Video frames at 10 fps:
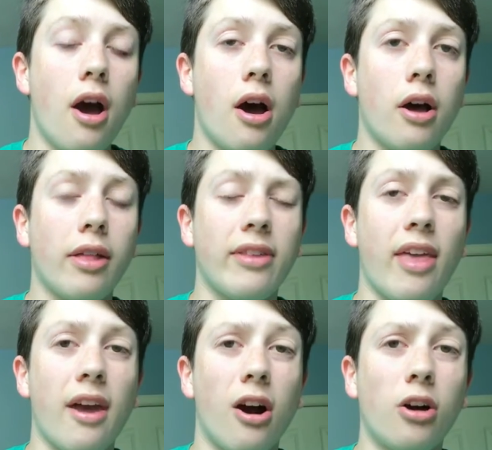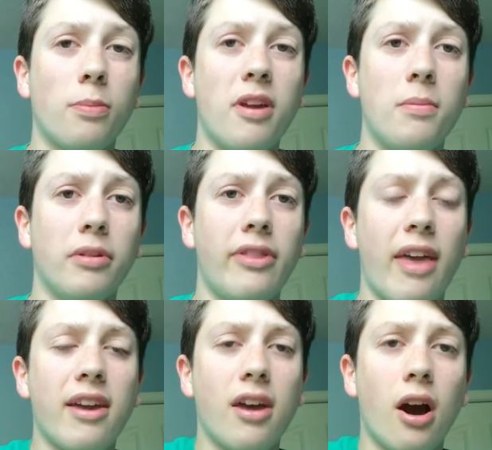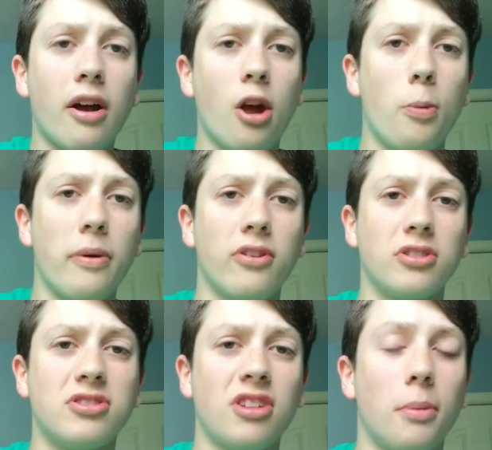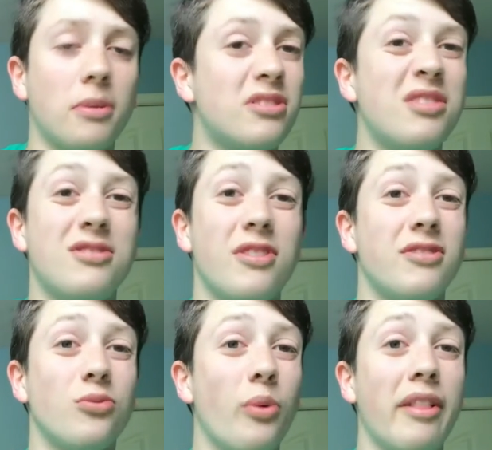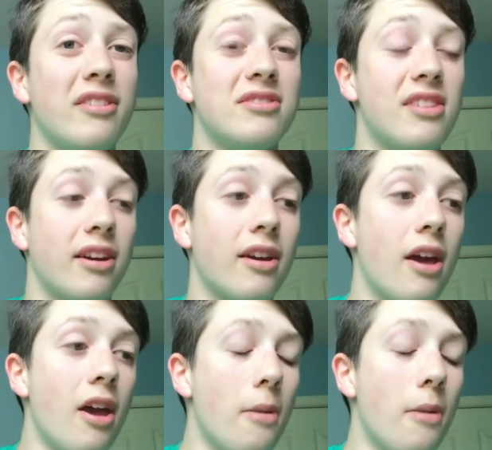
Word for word: Uh, like they hung people and they cut open their stomachs. It's it's really sick.